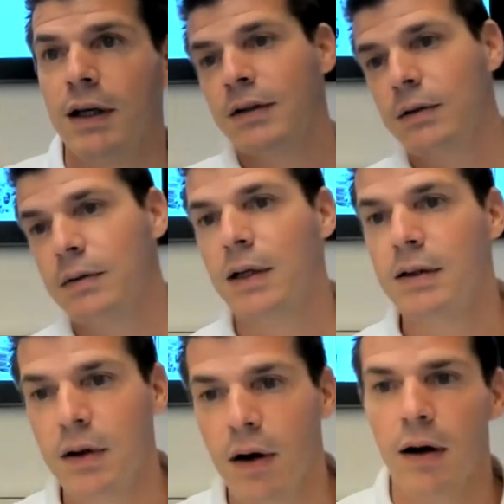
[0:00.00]
That's
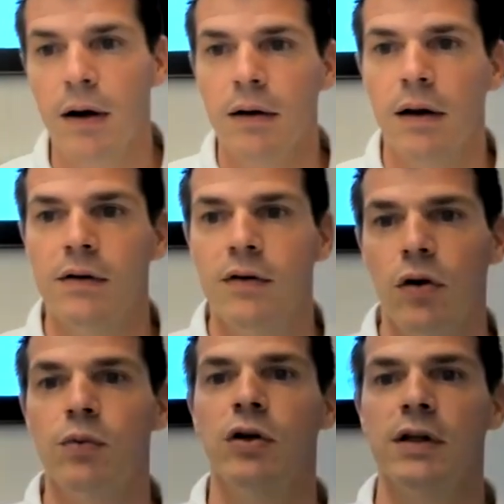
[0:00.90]
an
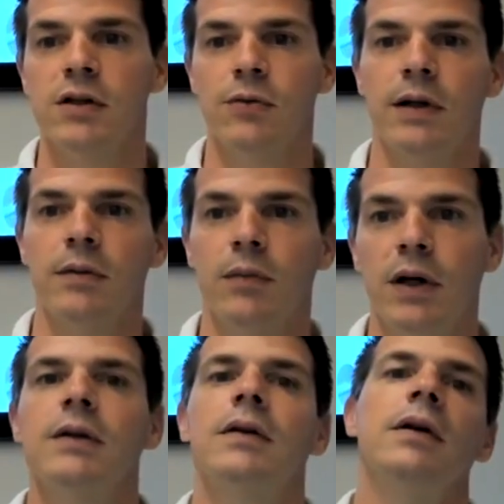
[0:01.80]
option as well,
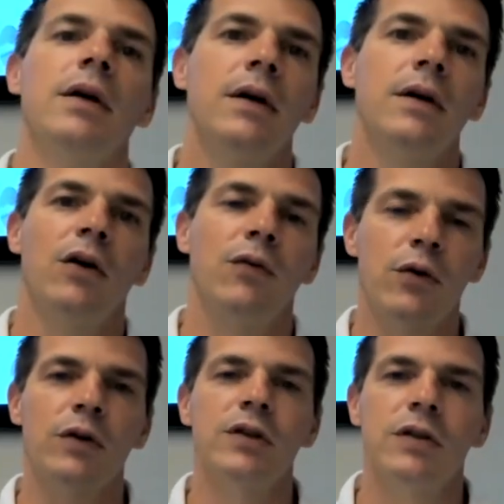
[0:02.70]
but of
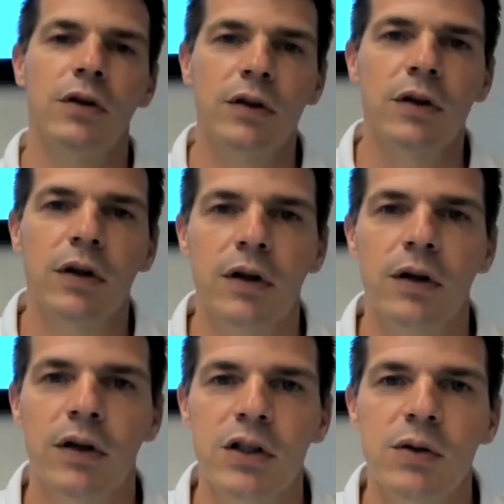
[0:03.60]
course not
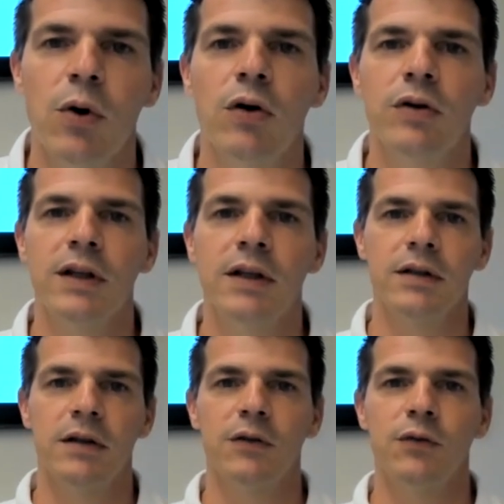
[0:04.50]
smaller
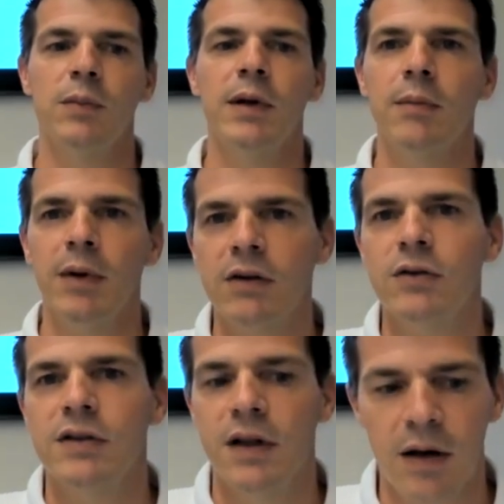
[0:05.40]
than 3
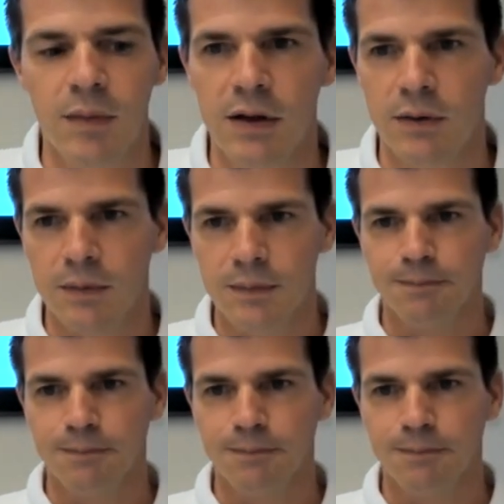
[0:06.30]
millimeters diameter.